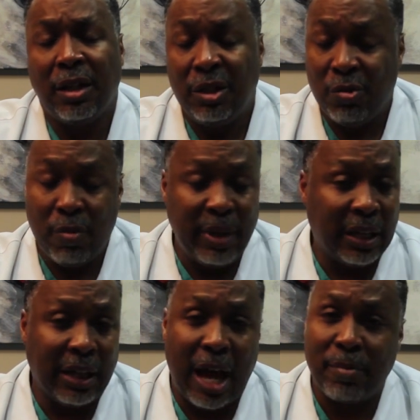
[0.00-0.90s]
You will be
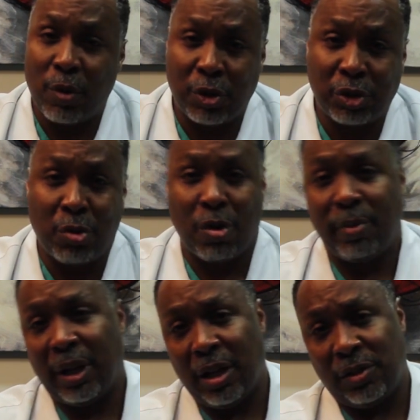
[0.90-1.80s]
a lot more sore
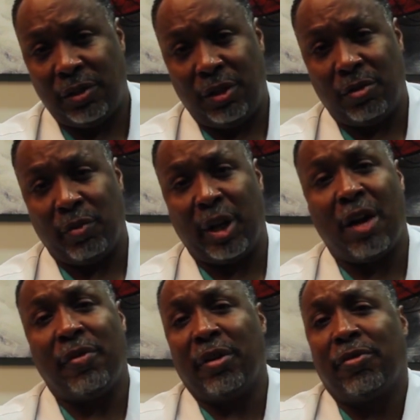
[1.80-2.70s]
because you're
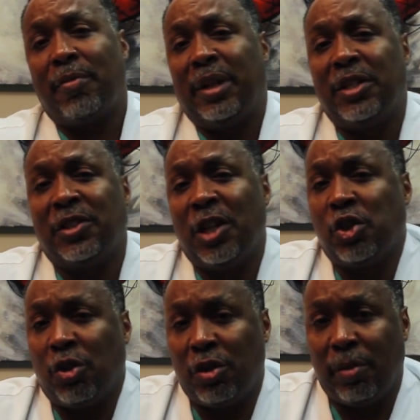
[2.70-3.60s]
recovering from an
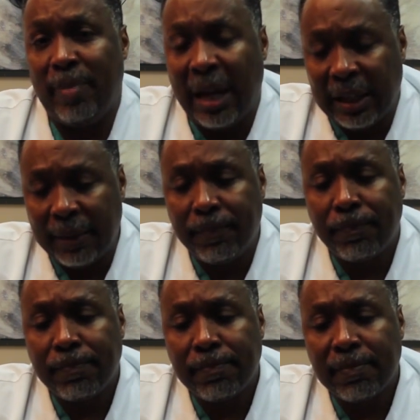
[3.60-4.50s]
incision on your belly.
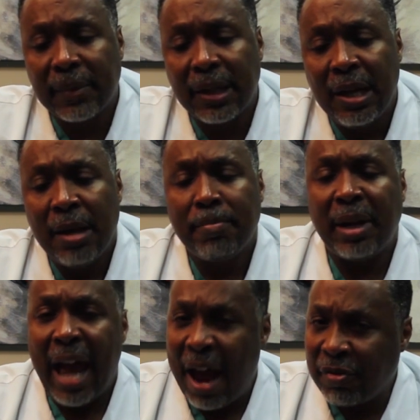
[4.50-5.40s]

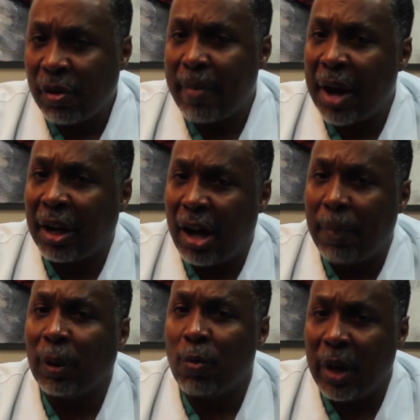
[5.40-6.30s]
But after about a
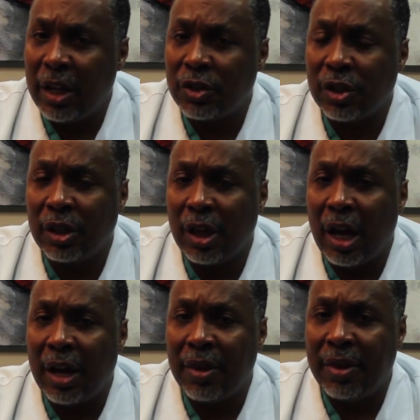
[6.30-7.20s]
couple of weeks,
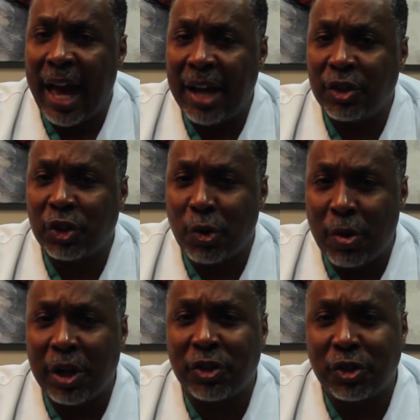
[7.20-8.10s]
that
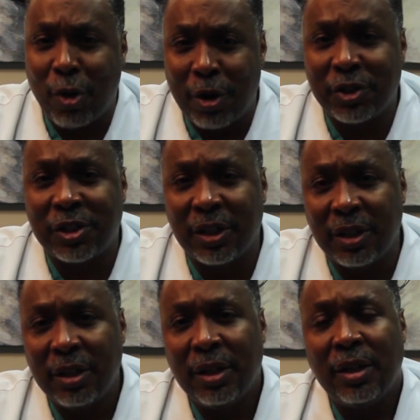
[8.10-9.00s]
soreness starts to